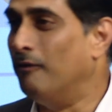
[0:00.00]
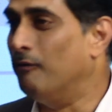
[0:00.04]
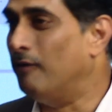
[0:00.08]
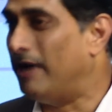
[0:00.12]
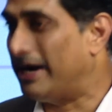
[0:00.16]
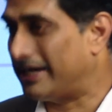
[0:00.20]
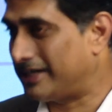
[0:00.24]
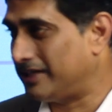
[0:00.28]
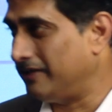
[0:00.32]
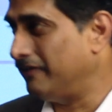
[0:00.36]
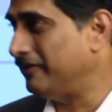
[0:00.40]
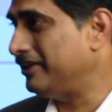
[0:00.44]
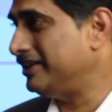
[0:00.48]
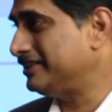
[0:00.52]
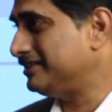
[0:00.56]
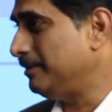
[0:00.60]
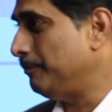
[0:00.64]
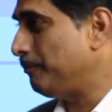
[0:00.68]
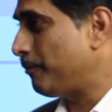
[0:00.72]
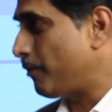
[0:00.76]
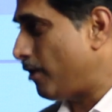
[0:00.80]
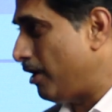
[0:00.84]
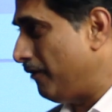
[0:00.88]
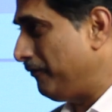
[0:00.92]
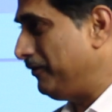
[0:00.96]
Whatever is
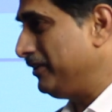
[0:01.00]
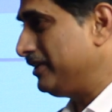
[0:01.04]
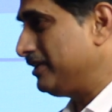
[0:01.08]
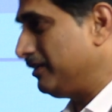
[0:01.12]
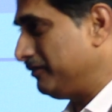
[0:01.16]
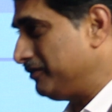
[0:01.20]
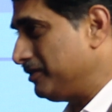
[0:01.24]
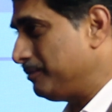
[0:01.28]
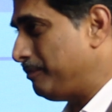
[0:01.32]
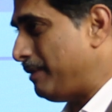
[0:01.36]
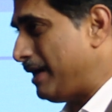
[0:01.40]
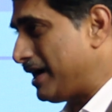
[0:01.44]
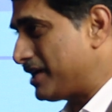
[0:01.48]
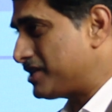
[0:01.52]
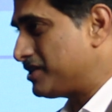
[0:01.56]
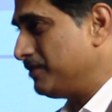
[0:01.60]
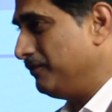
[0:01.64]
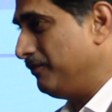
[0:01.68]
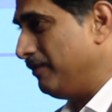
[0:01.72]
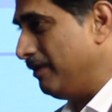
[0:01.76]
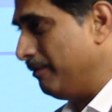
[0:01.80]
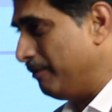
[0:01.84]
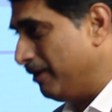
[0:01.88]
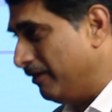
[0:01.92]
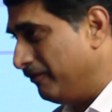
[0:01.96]
the profit of the
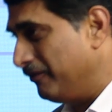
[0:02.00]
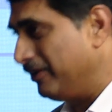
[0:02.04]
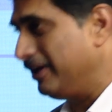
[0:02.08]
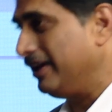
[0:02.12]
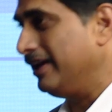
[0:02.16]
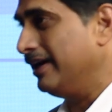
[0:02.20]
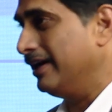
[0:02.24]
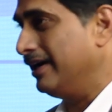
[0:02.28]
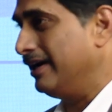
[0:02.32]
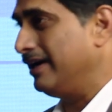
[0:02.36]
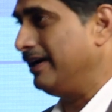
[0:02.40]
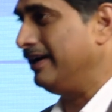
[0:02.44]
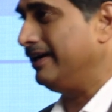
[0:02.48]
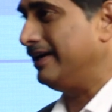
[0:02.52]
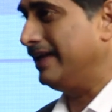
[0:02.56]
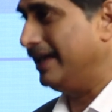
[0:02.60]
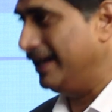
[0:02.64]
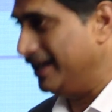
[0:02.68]
partnership firm every year,